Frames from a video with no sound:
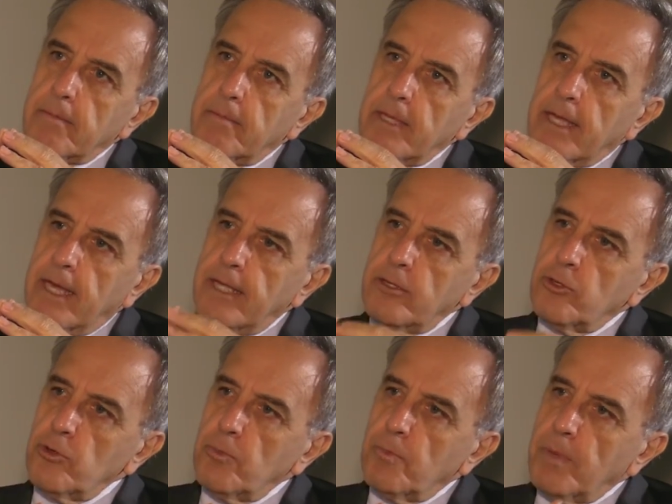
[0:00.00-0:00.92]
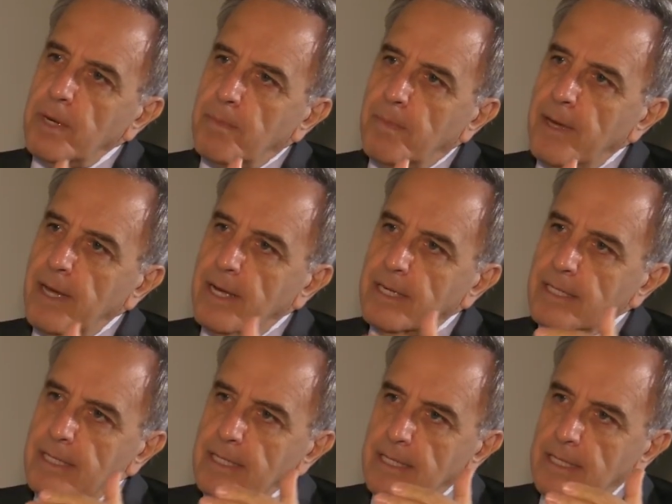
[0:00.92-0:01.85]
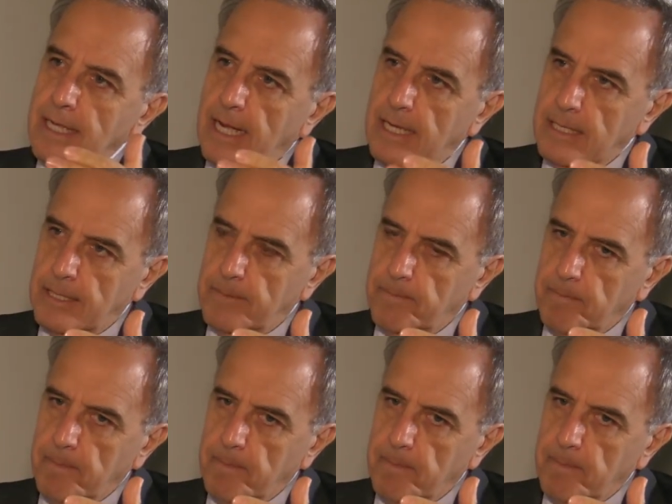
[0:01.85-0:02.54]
began to prepare that.